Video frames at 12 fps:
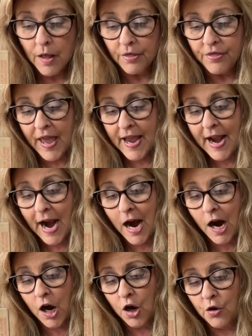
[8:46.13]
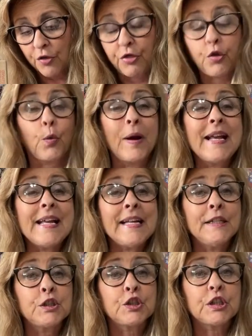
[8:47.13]
They are three
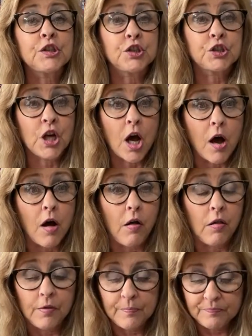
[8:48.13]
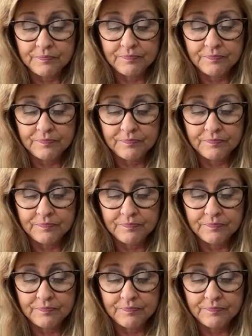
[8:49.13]
inches tall,